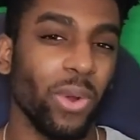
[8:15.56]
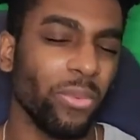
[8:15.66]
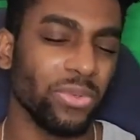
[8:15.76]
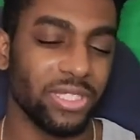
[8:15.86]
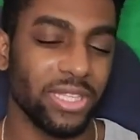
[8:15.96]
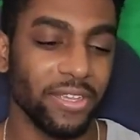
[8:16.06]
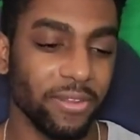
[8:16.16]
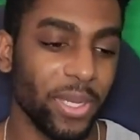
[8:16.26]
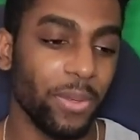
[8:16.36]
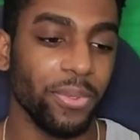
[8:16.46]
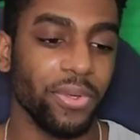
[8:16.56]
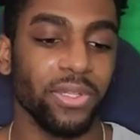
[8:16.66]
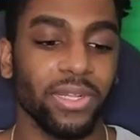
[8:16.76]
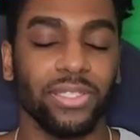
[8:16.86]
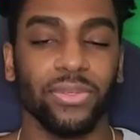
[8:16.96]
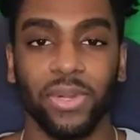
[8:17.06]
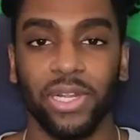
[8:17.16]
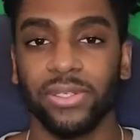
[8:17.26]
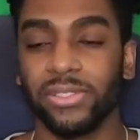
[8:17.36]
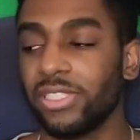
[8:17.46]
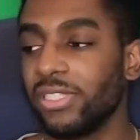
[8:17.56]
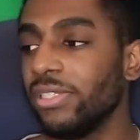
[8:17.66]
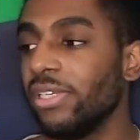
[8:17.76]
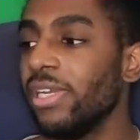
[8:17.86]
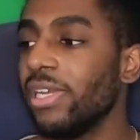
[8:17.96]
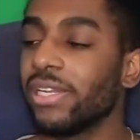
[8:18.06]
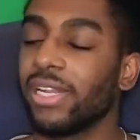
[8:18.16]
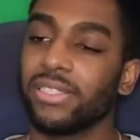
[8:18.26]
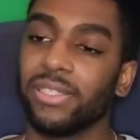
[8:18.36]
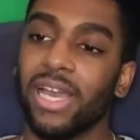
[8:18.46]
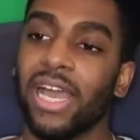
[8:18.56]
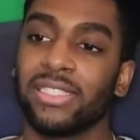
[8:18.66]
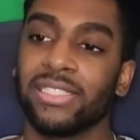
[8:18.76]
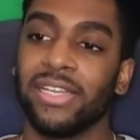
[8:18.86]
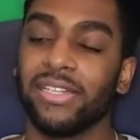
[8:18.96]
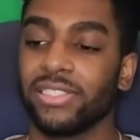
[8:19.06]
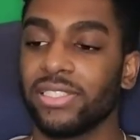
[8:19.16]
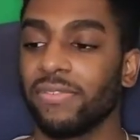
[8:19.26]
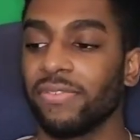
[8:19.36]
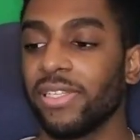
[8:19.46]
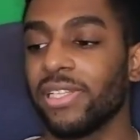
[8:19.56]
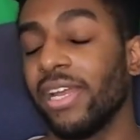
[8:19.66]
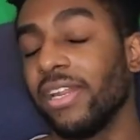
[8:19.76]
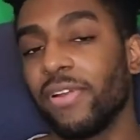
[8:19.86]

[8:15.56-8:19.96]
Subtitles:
was thinking about putting like the records in and like the last 10 and stuff like that.